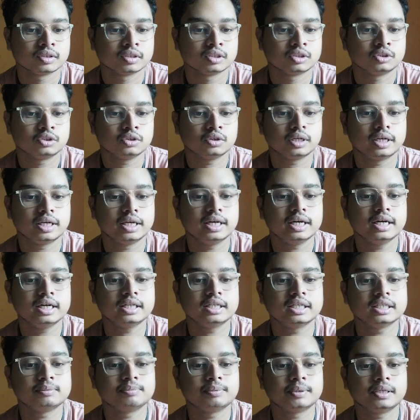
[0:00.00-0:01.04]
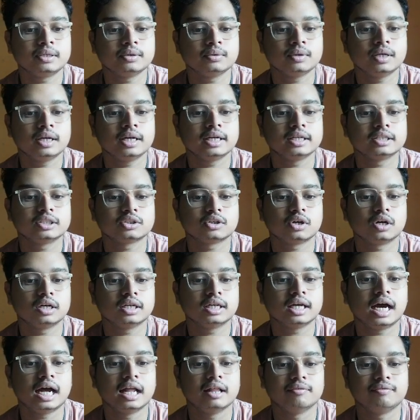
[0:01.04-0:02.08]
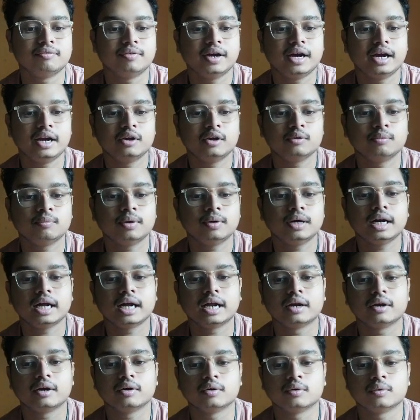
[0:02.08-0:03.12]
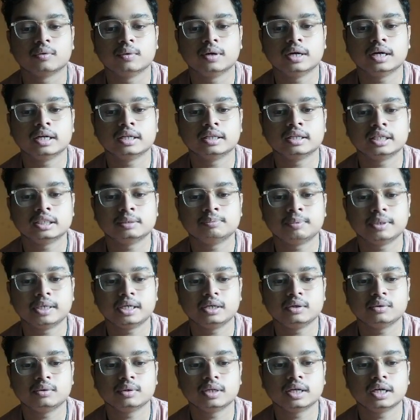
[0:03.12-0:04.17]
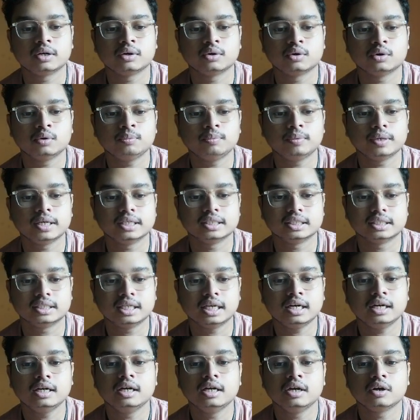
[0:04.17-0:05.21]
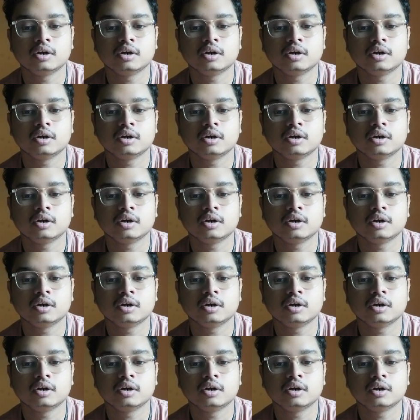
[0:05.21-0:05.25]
So here this particular is called the alpha anomer, and where this particular group is the